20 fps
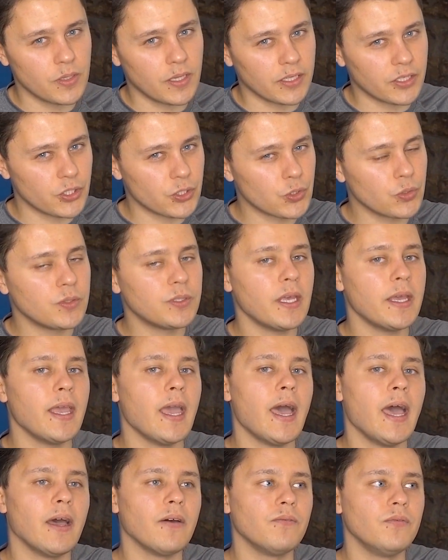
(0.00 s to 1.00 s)
Like, should they
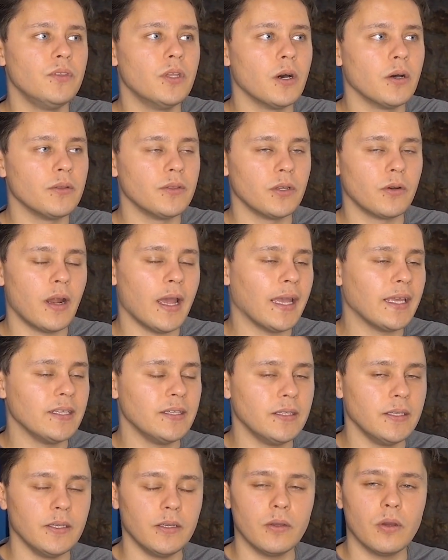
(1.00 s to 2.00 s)
have done their
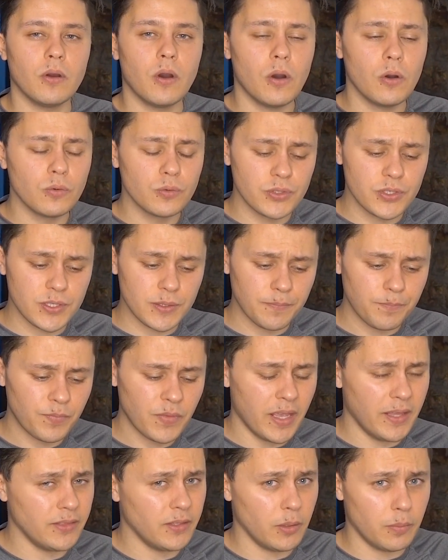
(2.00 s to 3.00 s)
IDOs
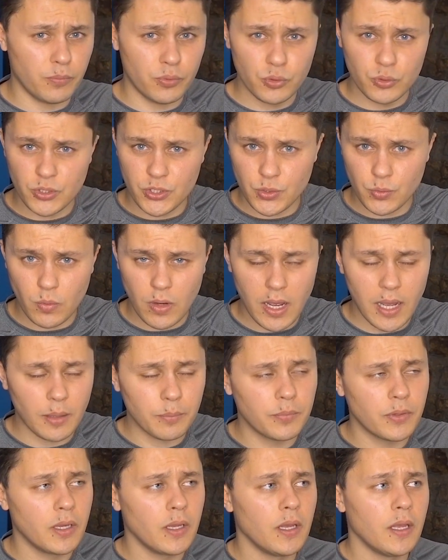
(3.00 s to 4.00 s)
and their boot
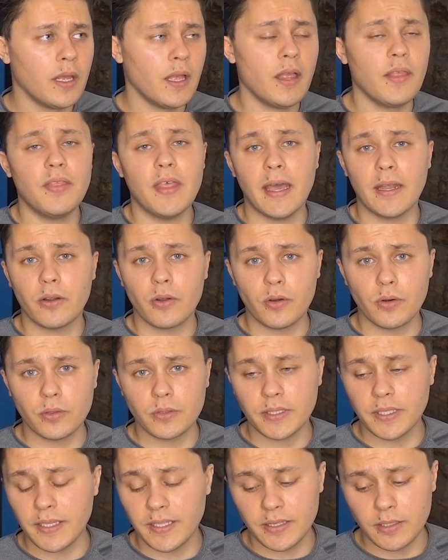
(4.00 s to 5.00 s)
swap that
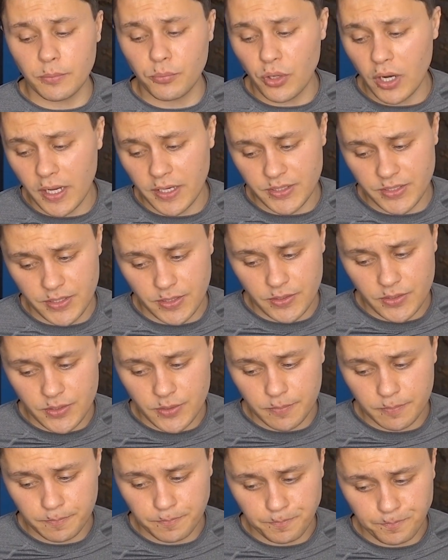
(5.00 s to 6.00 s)
early in the
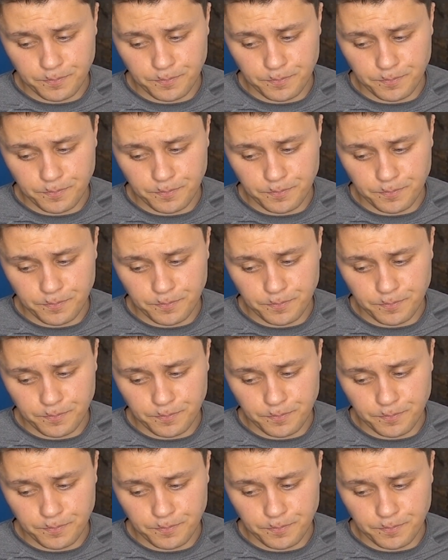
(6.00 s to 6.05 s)
process?